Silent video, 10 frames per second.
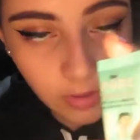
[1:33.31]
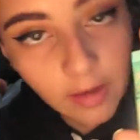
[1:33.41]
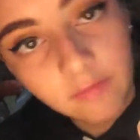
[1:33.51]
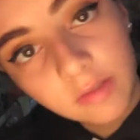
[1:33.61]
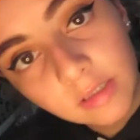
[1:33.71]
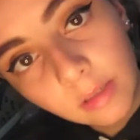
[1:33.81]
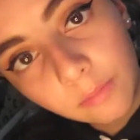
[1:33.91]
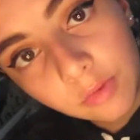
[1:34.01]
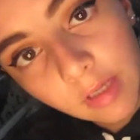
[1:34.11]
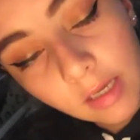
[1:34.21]
I have the
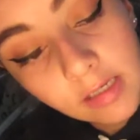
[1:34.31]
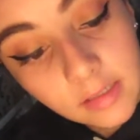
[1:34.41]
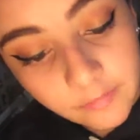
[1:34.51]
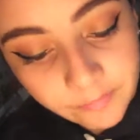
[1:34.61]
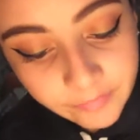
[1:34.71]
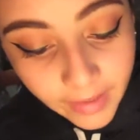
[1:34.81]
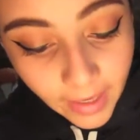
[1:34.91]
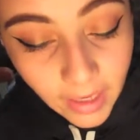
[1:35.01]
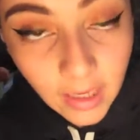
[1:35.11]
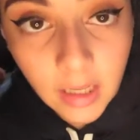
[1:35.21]
sample size,
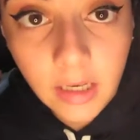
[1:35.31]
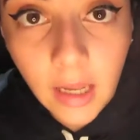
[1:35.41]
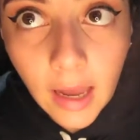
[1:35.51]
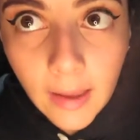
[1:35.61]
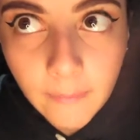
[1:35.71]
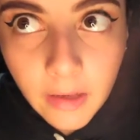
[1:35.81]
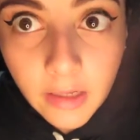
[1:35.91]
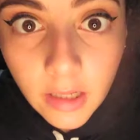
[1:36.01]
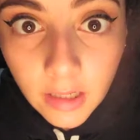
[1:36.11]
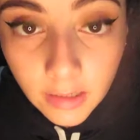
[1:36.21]
and I've
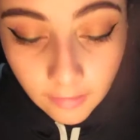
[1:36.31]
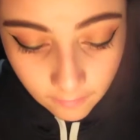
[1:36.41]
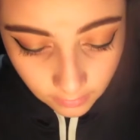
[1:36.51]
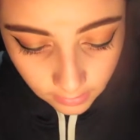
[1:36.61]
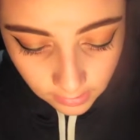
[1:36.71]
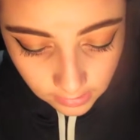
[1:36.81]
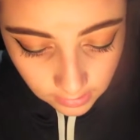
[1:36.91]
been loving this.